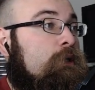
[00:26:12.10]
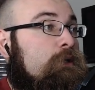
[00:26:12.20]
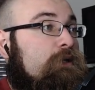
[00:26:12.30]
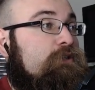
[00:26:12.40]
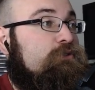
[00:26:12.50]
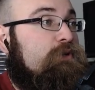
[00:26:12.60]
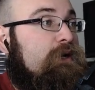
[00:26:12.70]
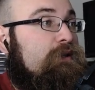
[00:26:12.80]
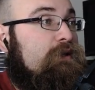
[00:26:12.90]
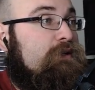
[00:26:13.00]
Injury
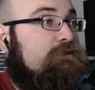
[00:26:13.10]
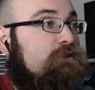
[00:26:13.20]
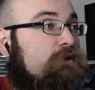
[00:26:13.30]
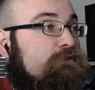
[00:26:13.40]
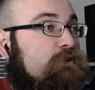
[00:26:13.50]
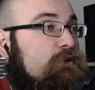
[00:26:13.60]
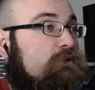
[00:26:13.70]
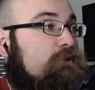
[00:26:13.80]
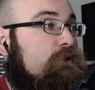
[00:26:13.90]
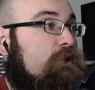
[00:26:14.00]
highlights, tough
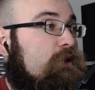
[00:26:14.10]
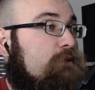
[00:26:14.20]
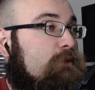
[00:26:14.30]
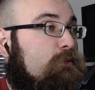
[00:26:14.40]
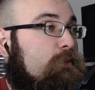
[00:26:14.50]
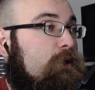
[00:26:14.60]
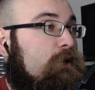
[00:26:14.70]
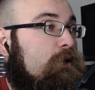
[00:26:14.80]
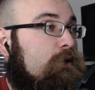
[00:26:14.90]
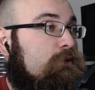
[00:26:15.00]
start to the day, blah, blah,
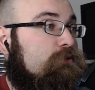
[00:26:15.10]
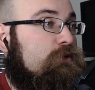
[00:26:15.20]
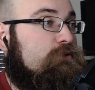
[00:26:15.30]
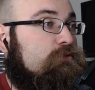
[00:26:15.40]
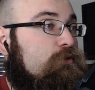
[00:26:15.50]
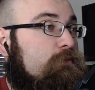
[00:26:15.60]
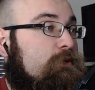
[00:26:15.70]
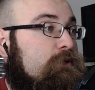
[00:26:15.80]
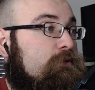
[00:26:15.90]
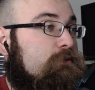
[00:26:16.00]
blah. Josh
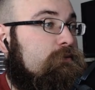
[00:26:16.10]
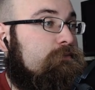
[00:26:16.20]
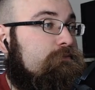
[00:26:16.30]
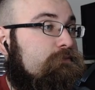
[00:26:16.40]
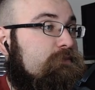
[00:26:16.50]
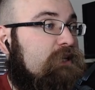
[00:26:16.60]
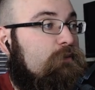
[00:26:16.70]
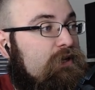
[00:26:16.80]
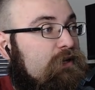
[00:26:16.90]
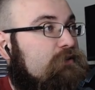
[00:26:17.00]
Norman. Yeah,
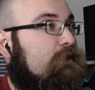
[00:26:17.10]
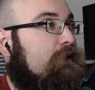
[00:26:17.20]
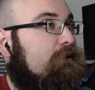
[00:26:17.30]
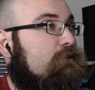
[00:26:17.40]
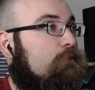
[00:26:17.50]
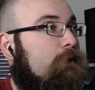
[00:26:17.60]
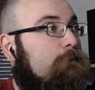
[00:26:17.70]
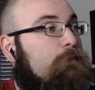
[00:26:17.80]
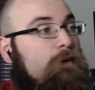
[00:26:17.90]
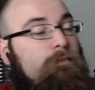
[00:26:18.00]
we'll get into that in a little
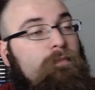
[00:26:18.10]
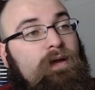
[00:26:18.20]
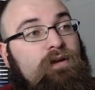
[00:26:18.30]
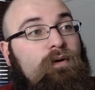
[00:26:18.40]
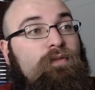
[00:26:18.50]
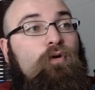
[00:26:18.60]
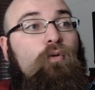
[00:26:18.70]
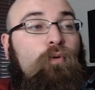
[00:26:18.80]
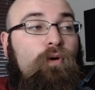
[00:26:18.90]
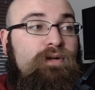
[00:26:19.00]
bit. But anyway, the whole
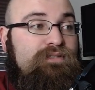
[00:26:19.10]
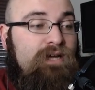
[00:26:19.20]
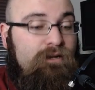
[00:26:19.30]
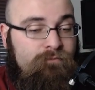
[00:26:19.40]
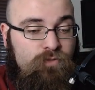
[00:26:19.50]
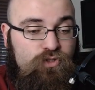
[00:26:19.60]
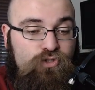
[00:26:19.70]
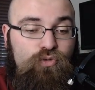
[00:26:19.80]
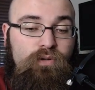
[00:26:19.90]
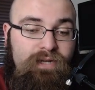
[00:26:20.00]
point is that
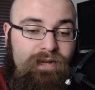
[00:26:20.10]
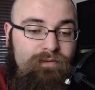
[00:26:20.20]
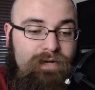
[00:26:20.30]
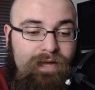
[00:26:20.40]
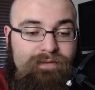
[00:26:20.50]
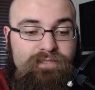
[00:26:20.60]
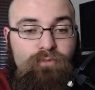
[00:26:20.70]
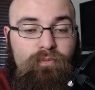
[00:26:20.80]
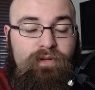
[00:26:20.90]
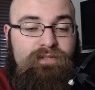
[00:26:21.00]
Julian Edelman at this
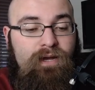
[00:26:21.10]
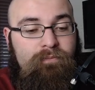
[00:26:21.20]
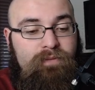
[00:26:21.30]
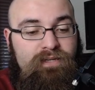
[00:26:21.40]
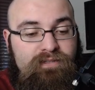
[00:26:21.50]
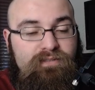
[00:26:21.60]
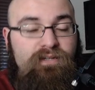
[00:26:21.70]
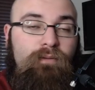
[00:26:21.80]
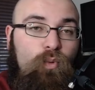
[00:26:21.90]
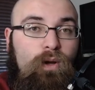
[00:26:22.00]
moment in time, he is the
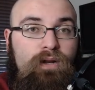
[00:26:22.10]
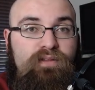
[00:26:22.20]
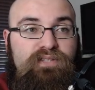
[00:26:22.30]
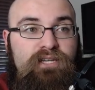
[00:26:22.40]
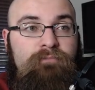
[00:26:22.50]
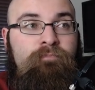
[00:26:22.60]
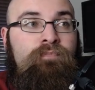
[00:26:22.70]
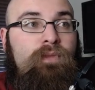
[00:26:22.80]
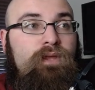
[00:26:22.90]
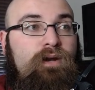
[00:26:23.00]
number one of this team.
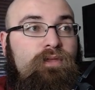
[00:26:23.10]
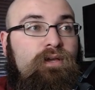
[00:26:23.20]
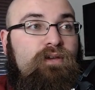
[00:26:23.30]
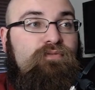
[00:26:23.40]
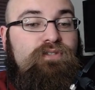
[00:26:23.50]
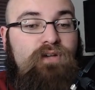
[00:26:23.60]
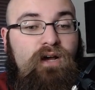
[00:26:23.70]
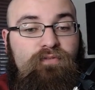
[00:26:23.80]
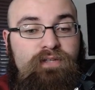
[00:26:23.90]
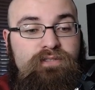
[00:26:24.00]
And I think if this
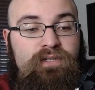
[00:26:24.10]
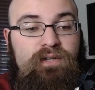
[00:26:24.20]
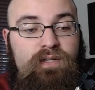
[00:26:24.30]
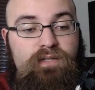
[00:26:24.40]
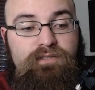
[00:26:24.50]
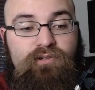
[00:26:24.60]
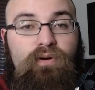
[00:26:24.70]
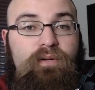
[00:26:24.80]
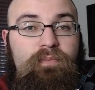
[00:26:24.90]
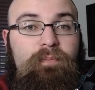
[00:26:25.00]
offense is
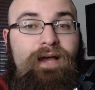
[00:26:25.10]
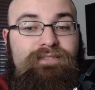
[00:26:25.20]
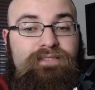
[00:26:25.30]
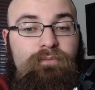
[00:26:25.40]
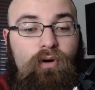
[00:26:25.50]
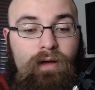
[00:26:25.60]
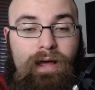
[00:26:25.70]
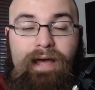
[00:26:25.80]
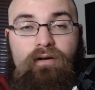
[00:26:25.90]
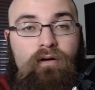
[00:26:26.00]
going to be passing the
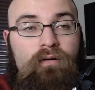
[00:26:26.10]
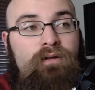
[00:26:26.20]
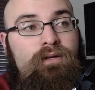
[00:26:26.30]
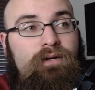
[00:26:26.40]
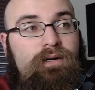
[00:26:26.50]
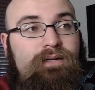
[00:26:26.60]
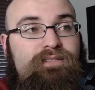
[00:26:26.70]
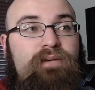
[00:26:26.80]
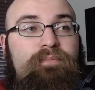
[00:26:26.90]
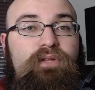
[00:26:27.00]
ball at all,
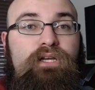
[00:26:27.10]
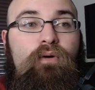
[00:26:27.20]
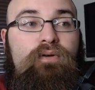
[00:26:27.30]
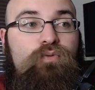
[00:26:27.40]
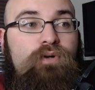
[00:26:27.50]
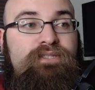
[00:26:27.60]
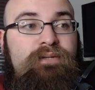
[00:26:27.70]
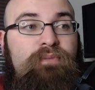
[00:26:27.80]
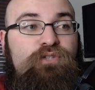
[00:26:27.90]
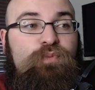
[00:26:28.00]
it's typically going towards
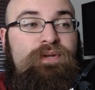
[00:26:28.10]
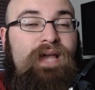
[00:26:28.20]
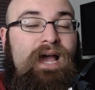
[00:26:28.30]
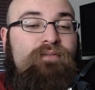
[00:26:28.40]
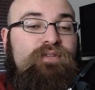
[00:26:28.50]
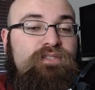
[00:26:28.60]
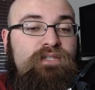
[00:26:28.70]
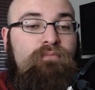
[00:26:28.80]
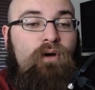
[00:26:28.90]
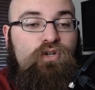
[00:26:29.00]
him because we haven't
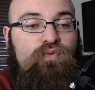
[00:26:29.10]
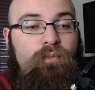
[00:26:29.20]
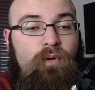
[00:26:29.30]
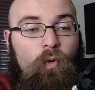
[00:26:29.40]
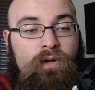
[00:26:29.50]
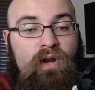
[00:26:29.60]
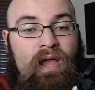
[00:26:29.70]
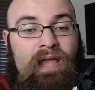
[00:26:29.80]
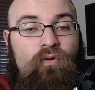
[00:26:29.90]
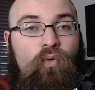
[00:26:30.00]
seen much from Gordon
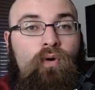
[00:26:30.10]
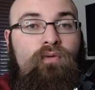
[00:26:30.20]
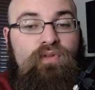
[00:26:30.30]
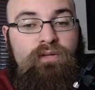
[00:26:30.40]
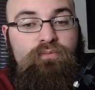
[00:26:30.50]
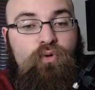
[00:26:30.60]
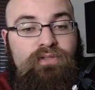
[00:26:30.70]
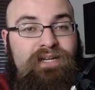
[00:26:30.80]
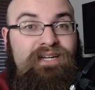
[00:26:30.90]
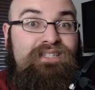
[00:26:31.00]
and or Philip
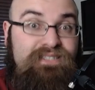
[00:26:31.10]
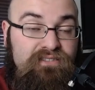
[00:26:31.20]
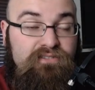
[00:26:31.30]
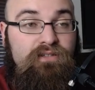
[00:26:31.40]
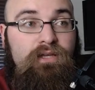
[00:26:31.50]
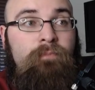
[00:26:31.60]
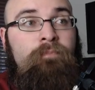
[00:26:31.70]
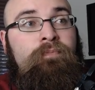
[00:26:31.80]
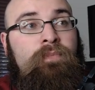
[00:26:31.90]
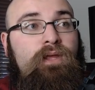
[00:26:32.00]
Dorsett consistently.
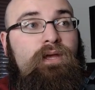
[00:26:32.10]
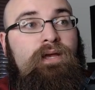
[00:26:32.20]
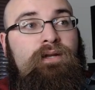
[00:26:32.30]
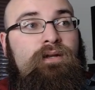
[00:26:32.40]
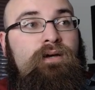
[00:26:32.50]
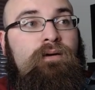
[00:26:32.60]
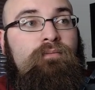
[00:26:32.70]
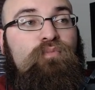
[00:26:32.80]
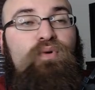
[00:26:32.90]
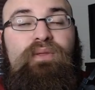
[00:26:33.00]
And
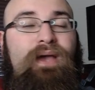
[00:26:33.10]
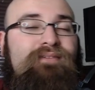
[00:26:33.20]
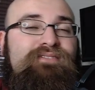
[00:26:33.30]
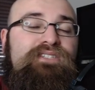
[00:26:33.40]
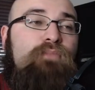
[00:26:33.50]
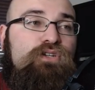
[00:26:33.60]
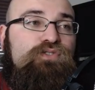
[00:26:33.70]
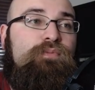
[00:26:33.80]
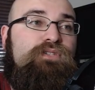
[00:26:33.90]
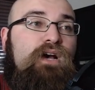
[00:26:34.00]
really, we haven't seen much
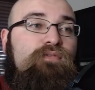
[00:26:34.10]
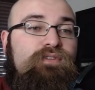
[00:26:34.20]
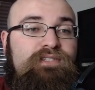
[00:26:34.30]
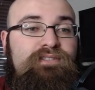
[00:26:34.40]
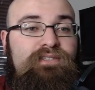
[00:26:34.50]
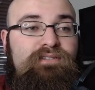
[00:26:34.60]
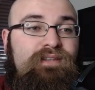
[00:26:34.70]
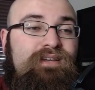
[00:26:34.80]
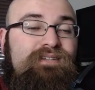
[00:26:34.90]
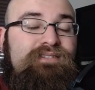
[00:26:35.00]
from this offense
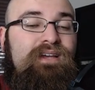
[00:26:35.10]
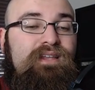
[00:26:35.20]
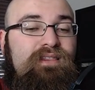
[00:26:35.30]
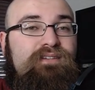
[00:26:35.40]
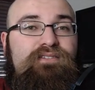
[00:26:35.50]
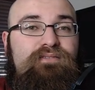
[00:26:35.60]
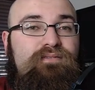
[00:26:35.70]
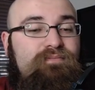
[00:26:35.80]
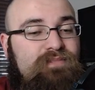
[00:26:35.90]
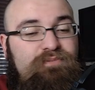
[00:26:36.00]
consistently because these
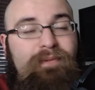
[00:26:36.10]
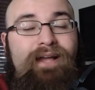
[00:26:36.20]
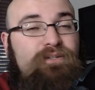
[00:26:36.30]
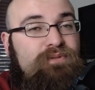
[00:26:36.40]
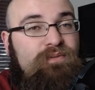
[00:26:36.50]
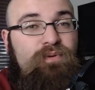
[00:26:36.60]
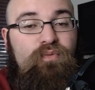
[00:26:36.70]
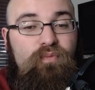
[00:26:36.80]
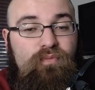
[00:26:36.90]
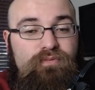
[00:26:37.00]
matchups have
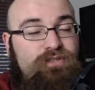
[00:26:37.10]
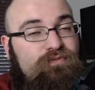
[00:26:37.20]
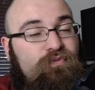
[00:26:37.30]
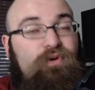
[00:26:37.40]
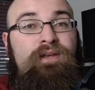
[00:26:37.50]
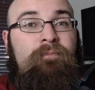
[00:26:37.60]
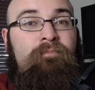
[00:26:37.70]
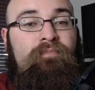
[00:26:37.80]
been just free.